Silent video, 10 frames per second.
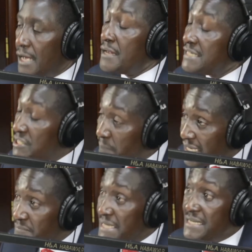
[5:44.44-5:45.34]

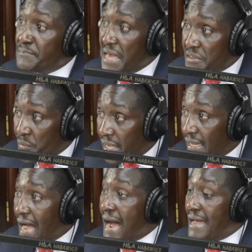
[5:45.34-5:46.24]
Disbursements, by the way,
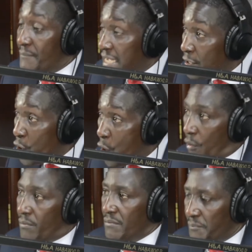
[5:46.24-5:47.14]
are in
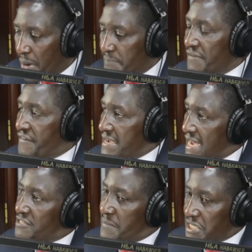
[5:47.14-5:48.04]
law, Public
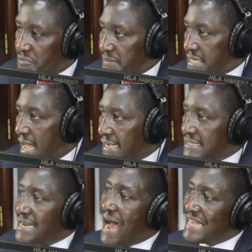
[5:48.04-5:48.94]
Finance Management
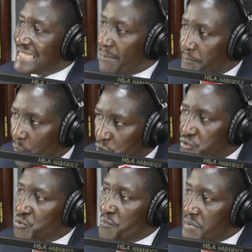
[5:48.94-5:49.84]
Act, are
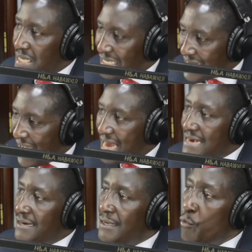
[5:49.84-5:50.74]
supposed to be
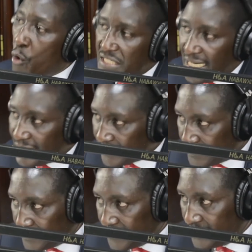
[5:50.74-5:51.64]
done quarterly,
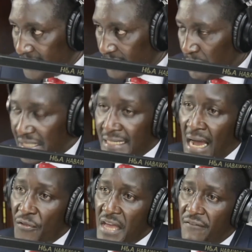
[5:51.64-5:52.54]
but
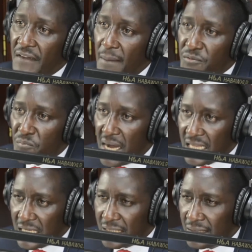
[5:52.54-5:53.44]
now they have come to
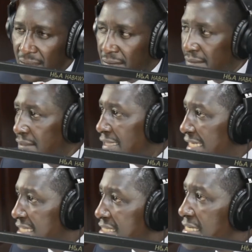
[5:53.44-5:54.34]
monthly.
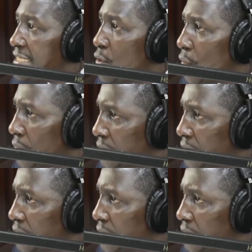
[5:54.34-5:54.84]
That is illegal.